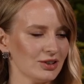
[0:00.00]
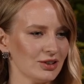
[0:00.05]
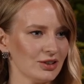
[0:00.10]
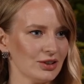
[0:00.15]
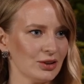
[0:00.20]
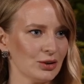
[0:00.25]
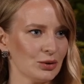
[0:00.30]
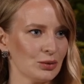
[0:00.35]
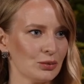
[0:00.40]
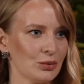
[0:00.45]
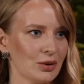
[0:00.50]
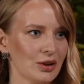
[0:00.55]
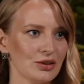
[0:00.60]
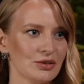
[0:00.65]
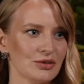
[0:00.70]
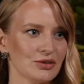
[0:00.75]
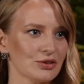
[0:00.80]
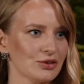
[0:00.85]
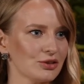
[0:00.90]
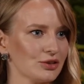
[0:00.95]

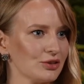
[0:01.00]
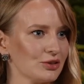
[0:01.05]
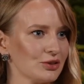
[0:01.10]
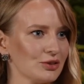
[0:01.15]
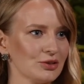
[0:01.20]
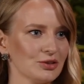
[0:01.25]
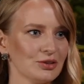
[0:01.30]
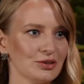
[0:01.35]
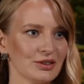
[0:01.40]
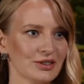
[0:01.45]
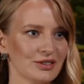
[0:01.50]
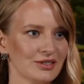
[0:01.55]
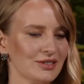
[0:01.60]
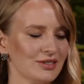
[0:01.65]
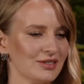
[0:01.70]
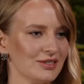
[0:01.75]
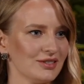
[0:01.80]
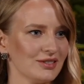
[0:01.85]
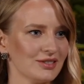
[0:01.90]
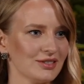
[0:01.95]
went through
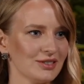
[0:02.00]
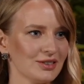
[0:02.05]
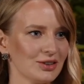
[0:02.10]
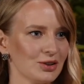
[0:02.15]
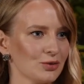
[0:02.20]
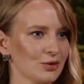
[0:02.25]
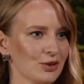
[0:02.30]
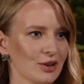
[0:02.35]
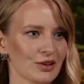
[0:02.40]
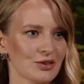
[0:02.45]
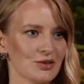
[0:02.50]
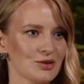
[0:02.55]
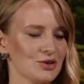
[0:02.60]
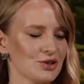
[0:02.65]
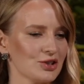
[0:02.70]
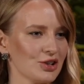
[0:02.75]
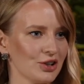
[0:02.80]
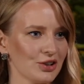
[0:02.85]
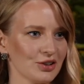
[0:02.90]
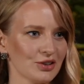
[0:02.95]
and you would like to
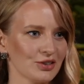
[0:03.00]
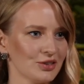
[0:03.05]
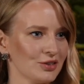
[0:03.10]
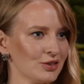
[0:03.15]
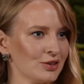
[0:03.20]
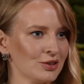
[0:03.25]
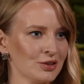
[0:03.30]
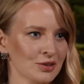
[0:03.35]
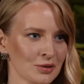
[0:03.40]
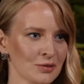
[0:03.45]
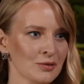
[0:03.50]
share?